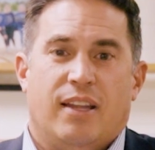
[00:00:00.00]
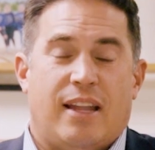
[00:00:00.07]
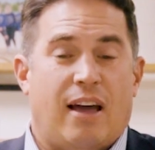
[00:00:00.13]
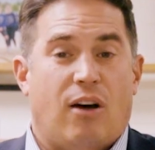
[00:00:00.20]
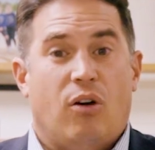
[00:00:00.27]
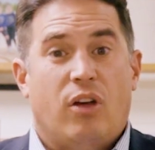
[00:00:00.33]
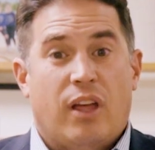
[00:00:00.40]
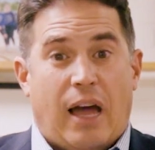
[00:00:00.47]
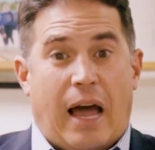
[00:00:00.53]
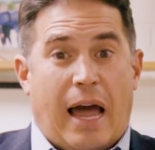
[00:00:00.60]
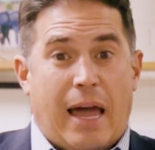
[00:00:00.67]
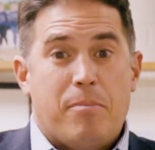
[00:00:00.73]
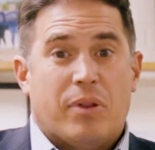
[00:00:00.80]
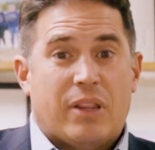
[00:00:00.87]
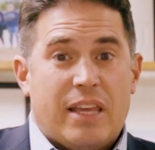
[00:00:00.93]
Now,
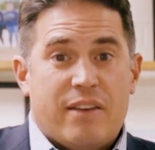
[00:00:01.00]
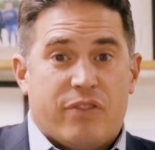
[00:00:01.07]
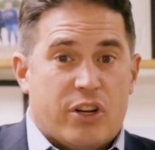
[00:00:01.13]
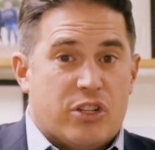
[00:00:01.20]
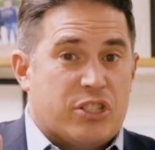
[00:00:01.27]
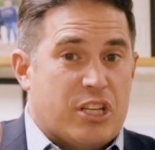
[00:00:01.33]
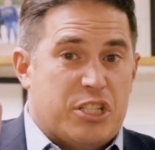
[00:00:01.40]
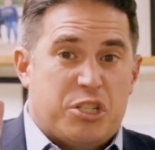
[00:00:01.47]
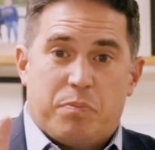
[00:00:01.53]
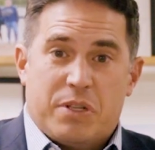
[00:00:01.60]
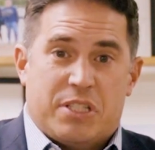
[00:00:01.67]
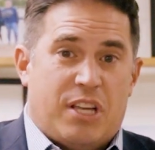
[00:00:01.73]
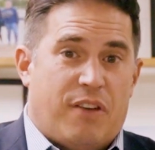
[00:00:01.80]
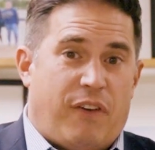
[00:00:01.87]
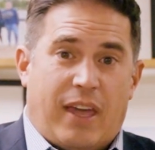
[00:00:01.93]
I believe there's a
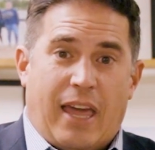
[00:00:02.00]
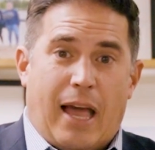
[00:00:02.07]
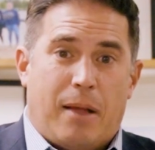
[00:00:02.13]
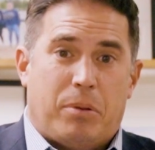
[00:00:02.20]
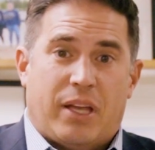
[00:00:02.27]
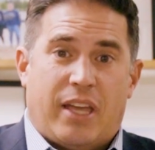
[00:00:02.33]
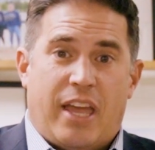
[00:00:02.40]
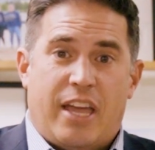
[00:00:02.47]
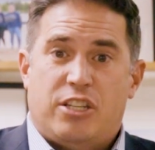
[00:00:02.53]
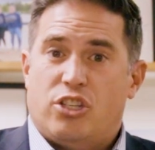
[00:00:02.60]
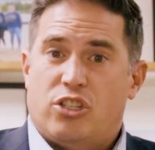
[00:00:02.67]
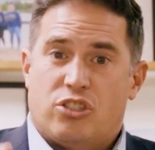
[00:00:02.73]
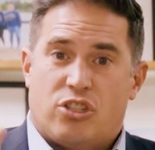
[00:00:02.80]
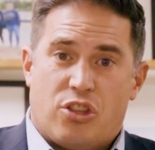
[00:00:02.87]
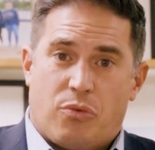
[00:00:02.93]
specific
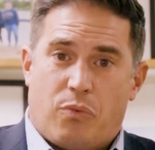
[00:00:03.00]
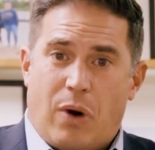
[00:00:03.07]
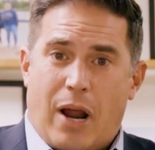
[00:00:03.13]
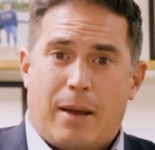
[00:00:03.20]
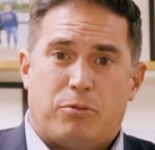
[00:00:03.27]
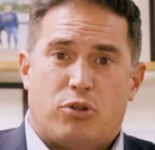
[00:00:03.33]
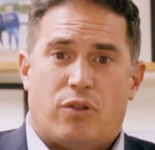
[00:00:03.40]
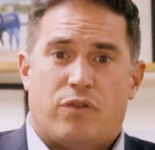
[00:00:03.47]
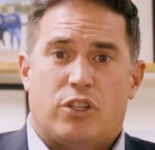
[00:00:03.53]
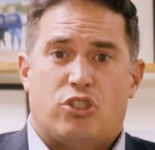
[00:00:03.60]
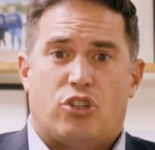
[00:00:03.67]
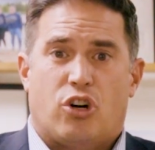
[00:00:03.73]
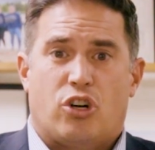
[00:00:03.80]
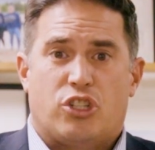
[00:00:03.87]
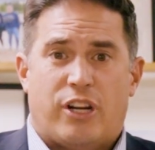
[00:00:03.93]
application to the rapture of the
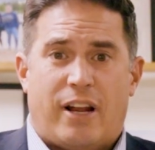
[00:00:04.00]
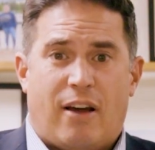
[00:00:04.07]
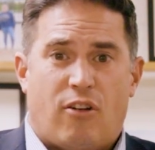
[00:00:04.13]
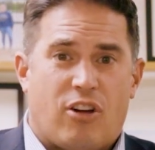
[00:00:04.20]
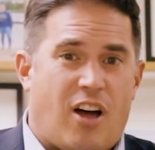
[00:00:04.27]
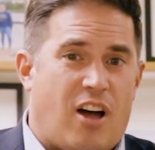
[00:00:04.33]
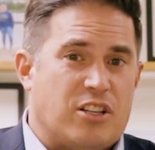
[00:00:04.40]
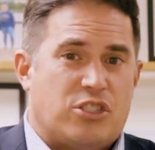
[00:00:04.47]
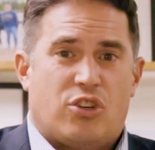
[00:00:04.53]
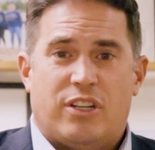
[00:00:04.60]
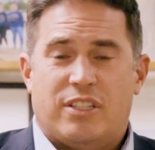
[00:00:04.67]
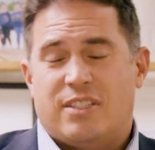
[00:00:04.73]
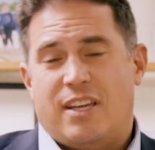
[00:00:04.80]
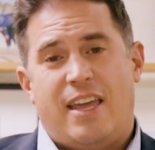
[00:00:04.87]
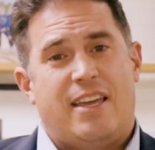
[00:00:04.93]
church and how God's
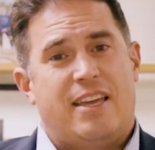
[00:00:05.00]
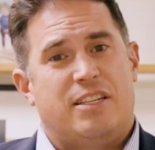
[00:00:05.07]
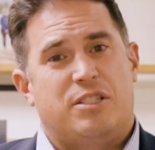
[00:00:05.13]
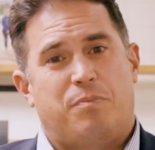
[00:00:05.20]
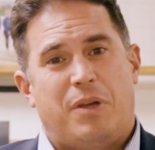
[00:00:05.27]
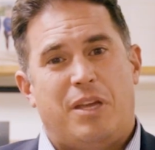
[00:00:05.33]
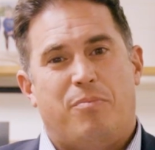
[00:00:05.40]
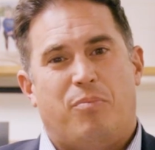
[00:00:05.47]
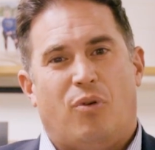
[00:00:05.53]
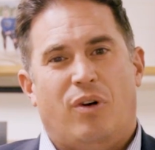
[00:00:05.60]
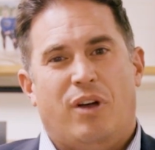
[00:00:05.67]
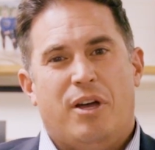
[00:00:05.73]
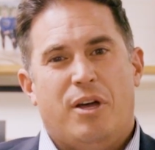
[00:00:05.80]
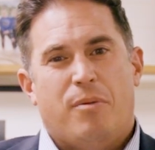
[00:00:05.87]
going to take his people